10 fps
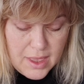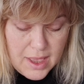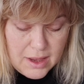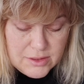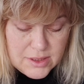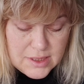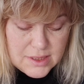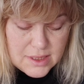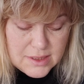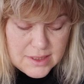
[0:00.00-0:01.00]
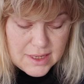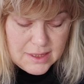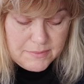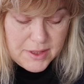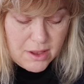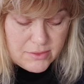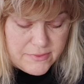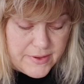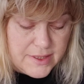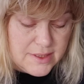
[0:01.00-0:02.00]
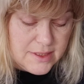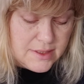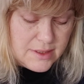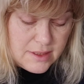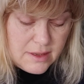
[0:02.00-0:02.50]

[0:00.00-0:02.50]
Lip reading: How should this understanding be cultivated?